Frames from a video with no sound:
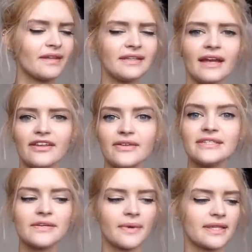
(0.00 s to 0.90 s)
Yeah, I
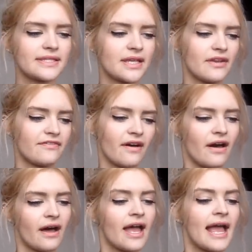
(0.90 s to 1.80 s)
used it once so
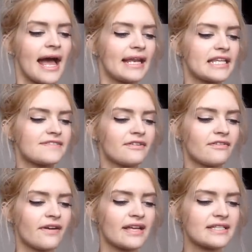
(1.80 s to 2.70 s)
far, and it's for
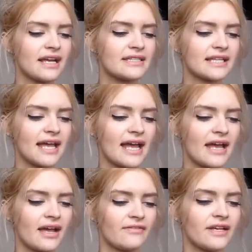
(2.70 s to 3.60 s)
revitalising
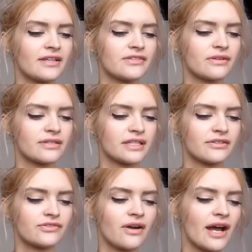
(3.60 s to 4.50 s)
hair,
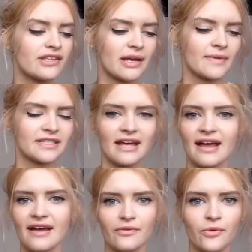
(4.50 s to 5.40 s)
reconstructing dry, damaged
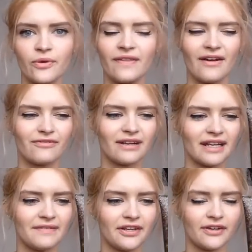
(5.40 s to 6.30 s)
hair, all of that
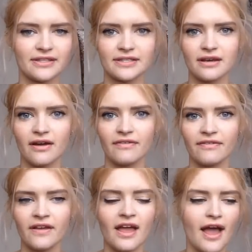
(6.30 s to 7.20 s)
really, really good
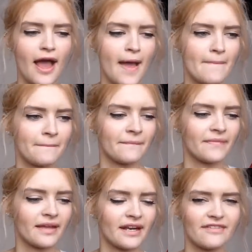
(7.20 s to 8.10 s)
stuff. And
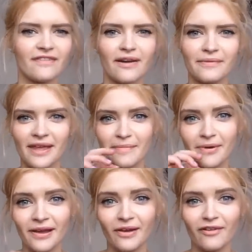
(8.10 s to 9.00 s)
I found that it
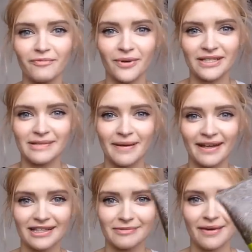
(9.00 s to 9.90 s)
put a lot of moisture
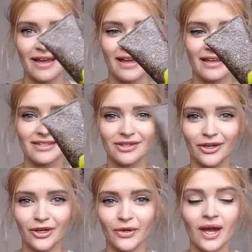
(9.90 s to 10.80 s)
back into my hair,
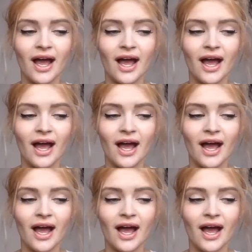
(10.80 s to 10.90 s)
so